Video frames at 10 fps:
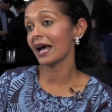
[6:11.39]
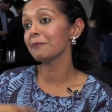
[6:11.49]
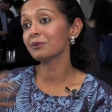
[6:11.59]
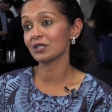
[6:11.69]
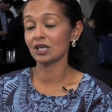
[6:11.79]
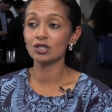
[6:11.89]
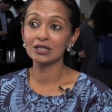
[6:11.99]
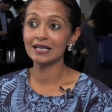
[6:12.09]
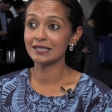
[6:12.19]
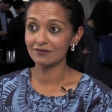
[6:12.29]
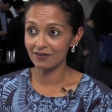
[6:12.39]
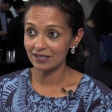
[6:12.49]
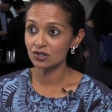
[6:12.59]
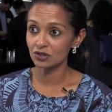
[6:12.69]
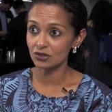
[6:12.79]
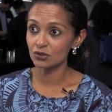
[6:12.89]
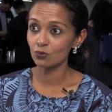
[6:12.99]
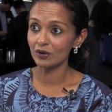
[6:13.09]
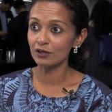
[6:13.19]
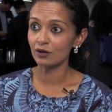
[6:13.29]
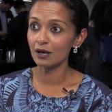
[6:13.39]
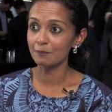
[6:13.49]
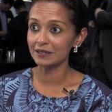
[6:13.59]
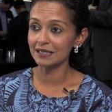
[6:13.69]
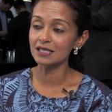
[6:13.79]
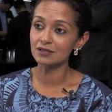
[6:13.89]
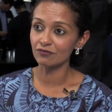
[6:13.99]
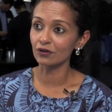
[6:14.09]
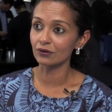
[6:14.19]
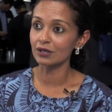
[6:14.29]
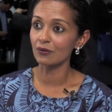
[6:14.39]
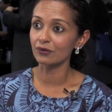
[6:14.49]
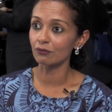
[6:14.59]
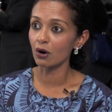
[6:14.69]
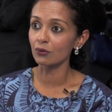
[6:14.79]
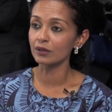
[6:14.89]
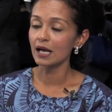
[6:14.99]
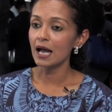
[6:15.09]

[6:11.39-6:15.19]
and potentially as investors when your company is further down the road.